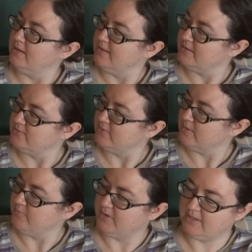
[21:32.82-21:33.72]
That's really
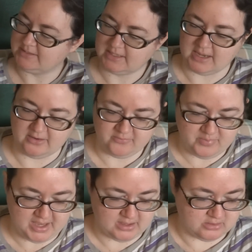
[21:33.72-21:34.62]
pretty. It's a kind of
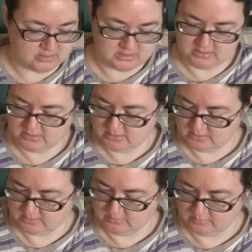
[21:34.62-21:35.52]
pale
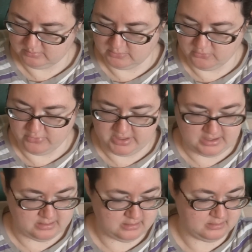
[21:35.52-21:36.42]

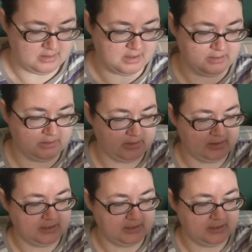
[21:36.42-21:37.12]
green color.